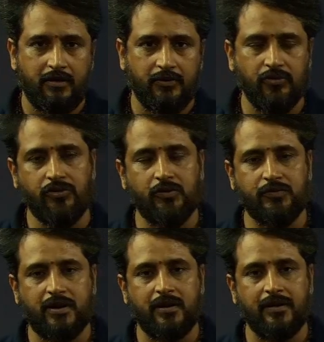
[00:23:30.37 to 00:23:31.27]
YouTube
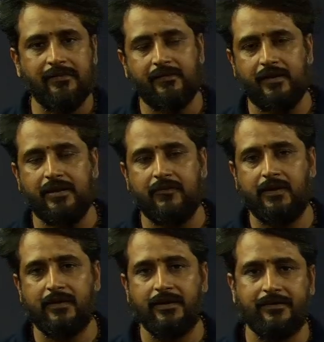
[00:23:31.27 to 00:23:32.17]
channel links are given
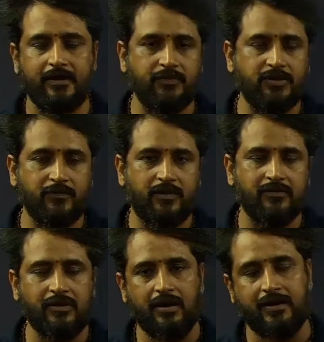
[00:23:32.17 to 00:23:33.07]
in the description
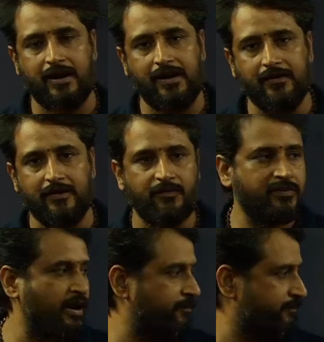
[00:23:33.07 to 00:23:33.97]
box. Kindly subscribe.